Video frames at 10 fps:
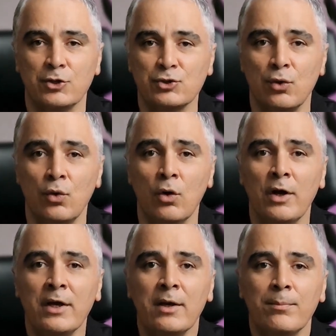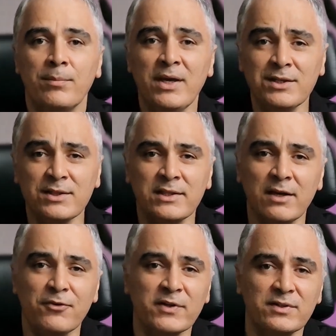So make a
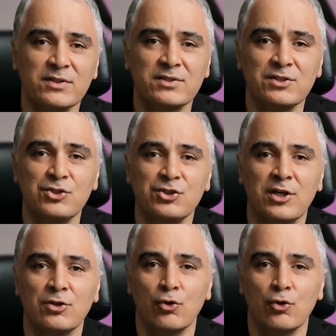definite decision